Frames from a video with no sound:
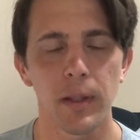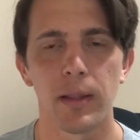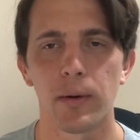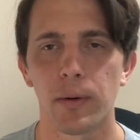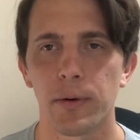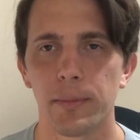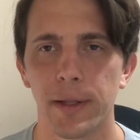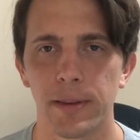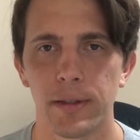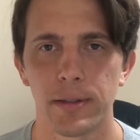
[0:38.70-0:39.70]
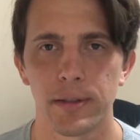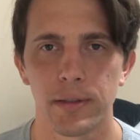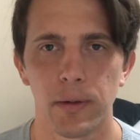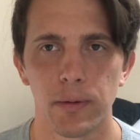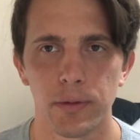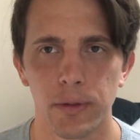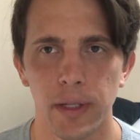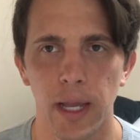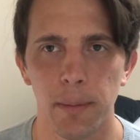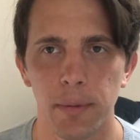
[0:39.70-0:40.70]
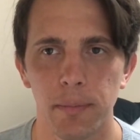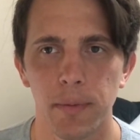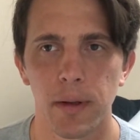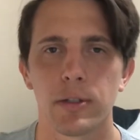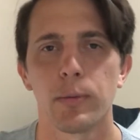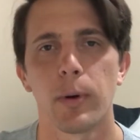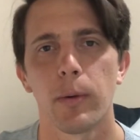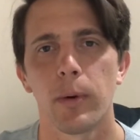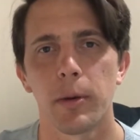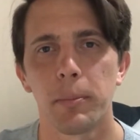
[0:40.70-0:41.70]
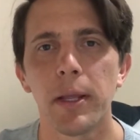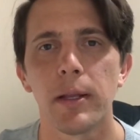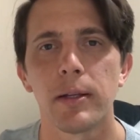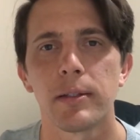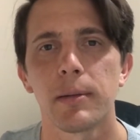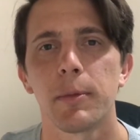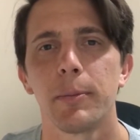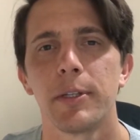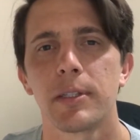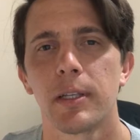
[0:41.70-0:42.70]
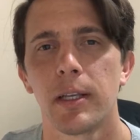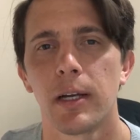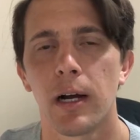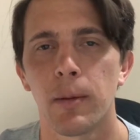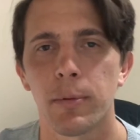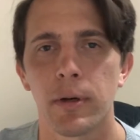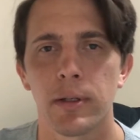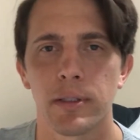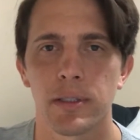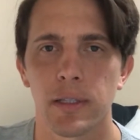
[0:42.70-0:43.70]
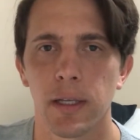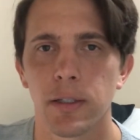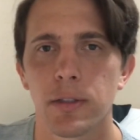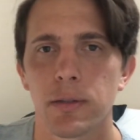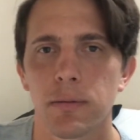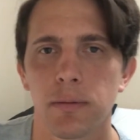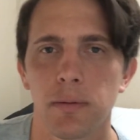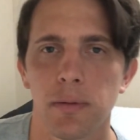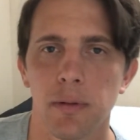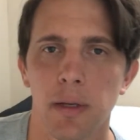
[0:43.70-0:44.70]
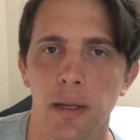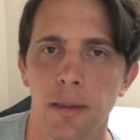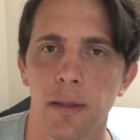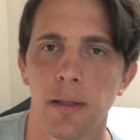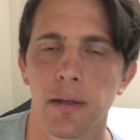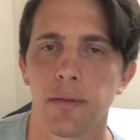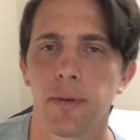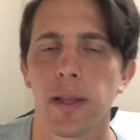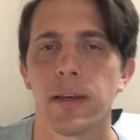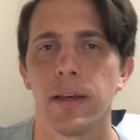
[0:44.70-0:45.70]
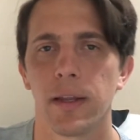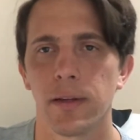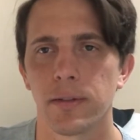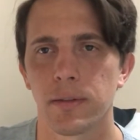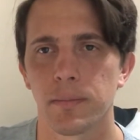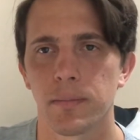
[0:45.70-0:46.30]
in order to make this whole journey happen? Actually, where I want to be is I'm going to be singing opera on stage at the end of 90 days.